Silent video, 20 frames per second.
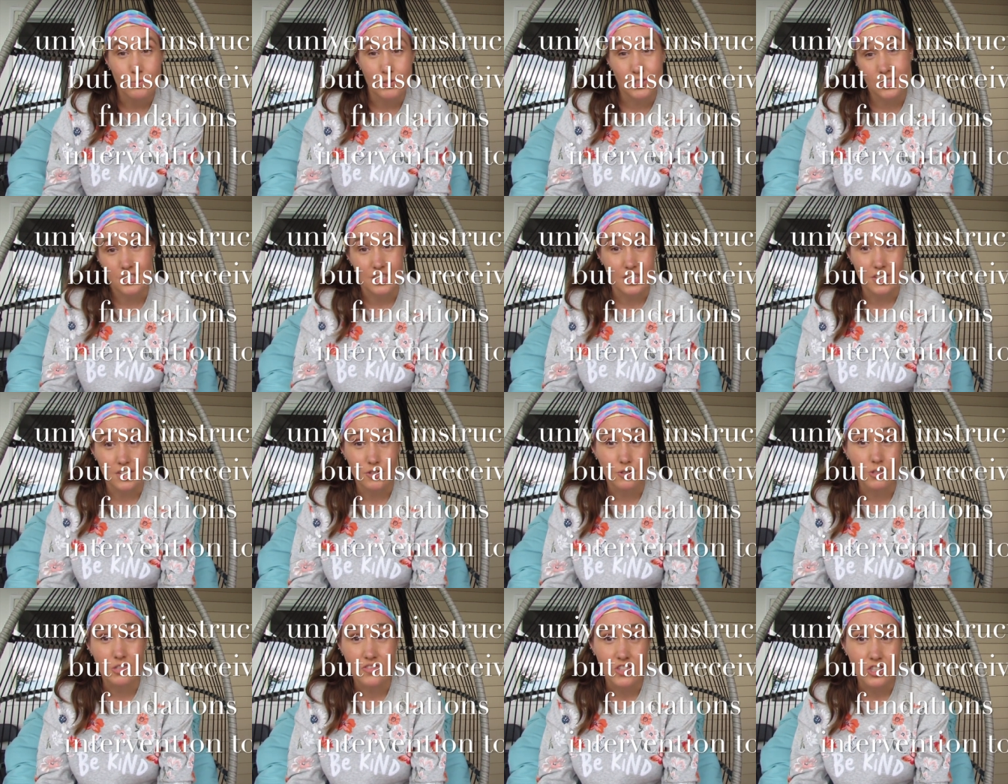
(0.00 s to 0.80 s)
which is a
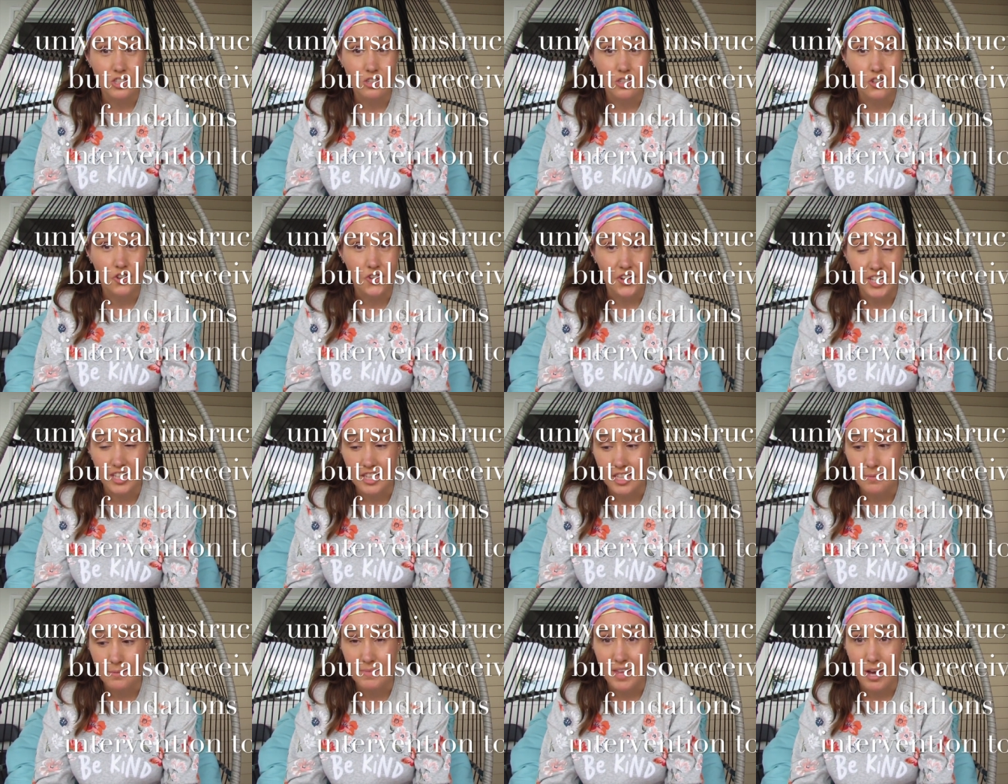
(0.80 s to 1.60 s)
universal
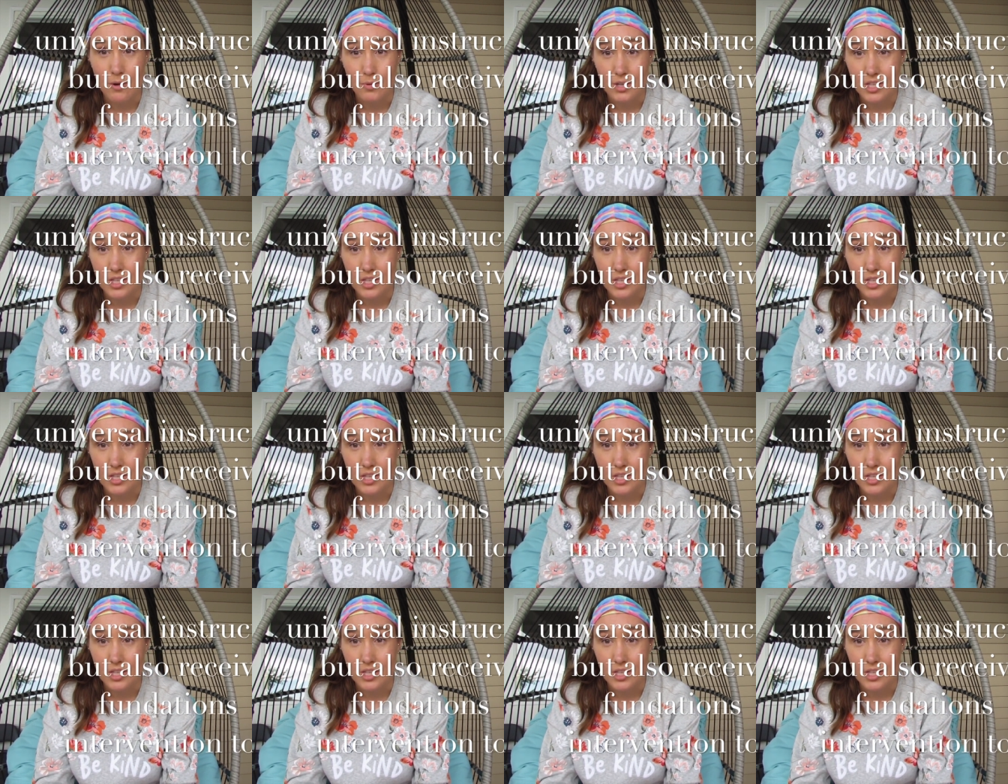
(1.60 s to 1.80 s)
curriculum that